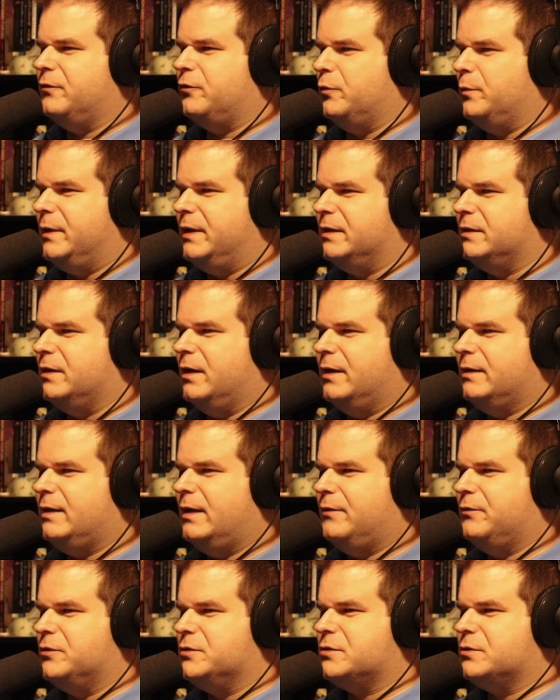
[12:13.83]
for me, not to
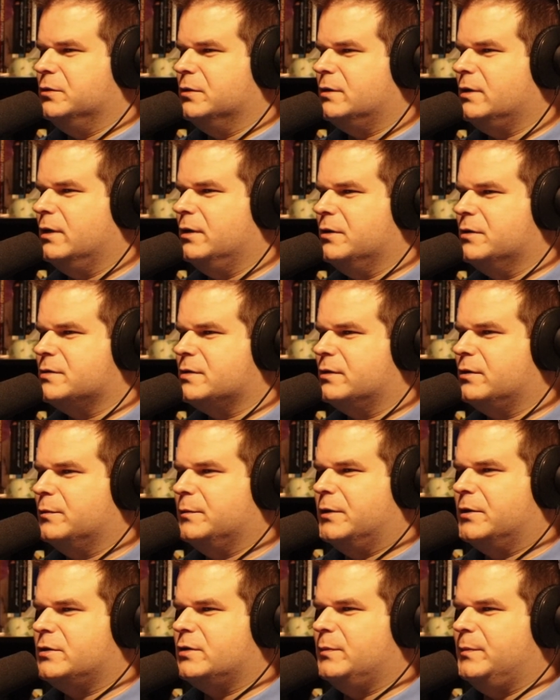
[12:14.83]
have your school colors on your
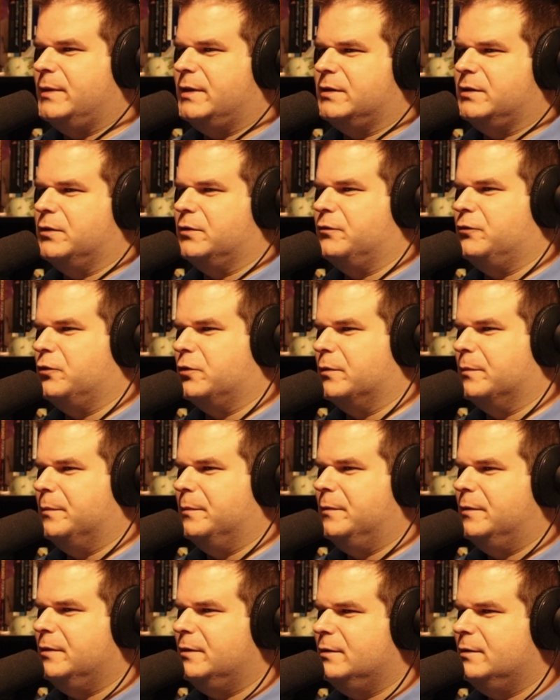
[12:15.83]
marching band uniform.